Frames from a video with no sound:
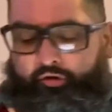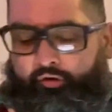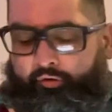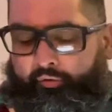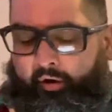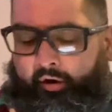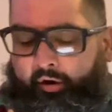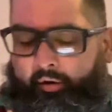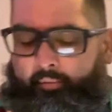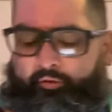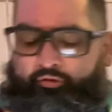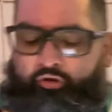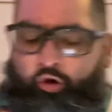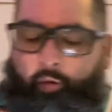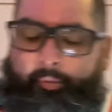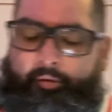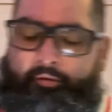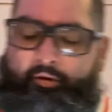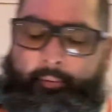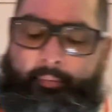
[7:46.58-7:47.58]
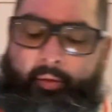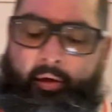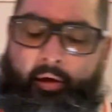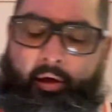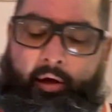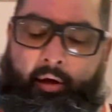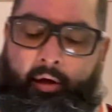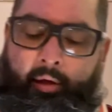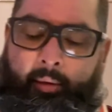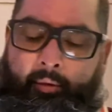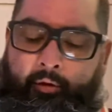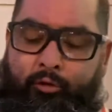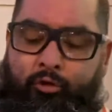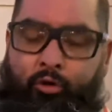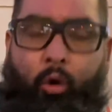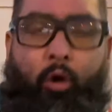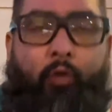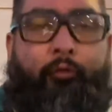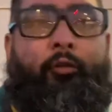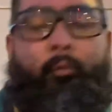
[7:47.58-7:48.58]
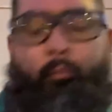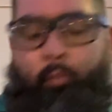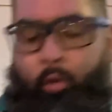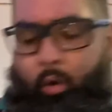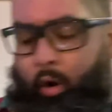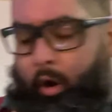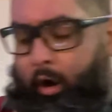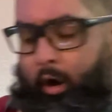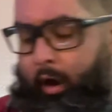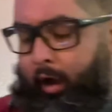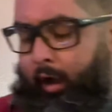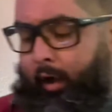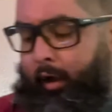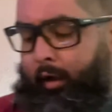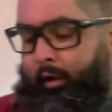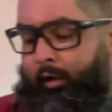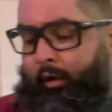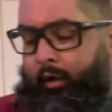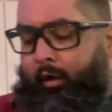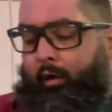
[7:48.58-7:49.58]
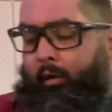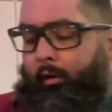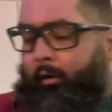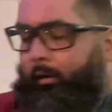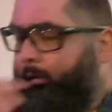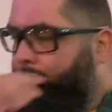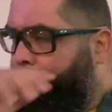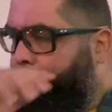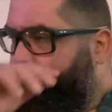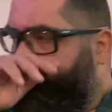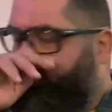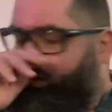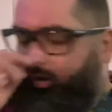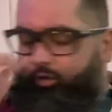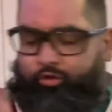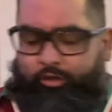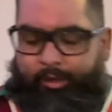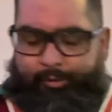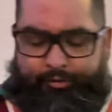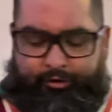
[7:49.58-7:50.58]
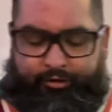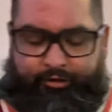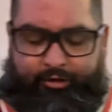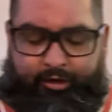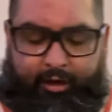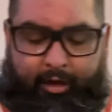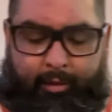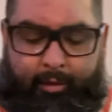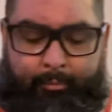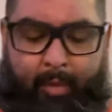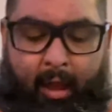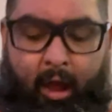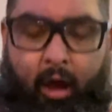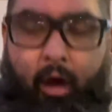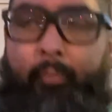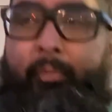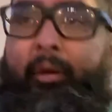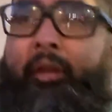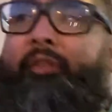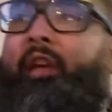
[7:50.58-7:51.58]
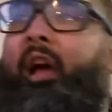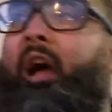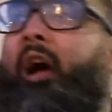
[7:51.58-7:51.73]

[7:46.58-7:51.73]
to uh, which opens up the the door for more uh more scriptures to come out because Yah